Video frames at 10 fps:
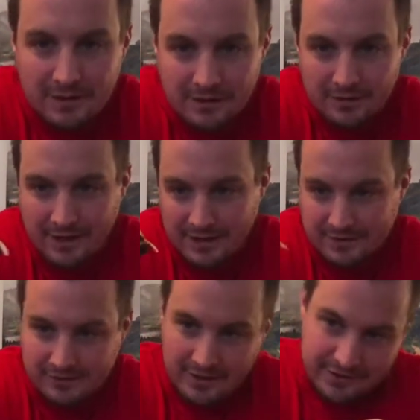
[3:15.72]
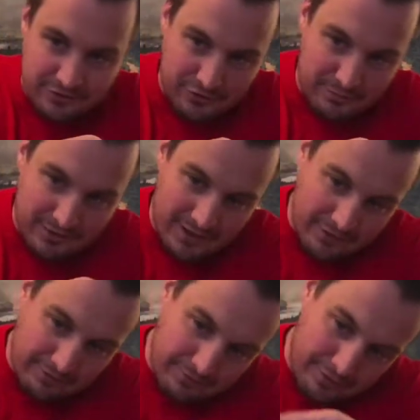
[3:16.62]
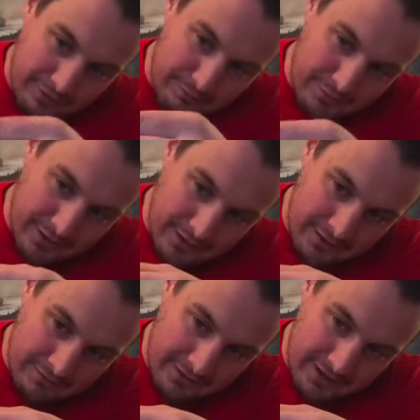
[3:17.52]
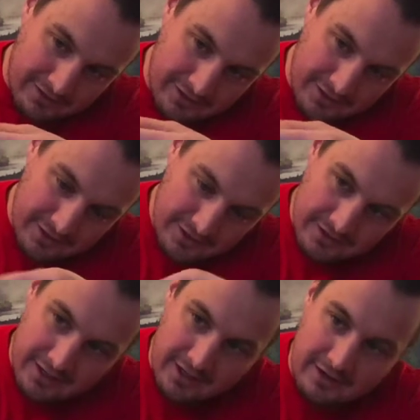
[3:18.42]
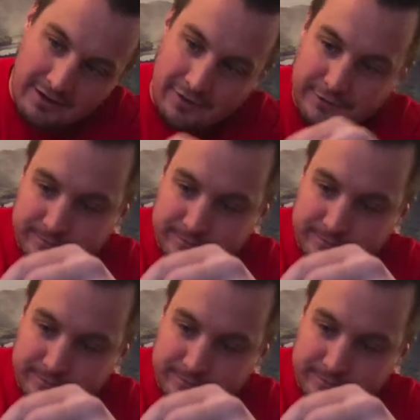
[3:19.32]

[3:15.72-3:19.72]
Got sauce dripping down the front of the bun, got onions hanging out.